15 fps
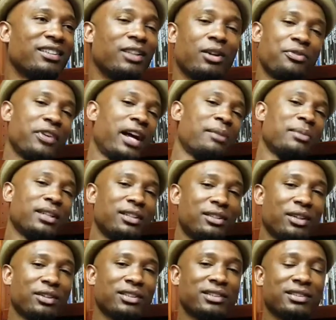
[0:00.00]
don't fight me,
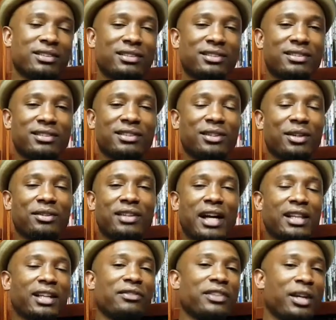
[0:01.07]
you know, because, you know,
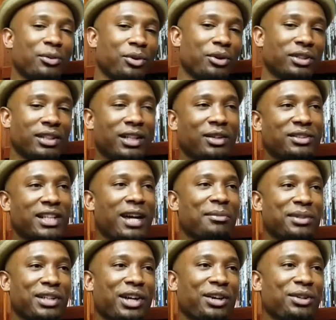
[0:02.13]
I left that world a long
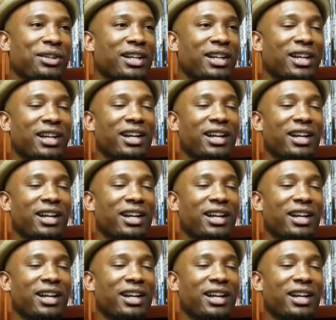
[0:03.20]
time ago.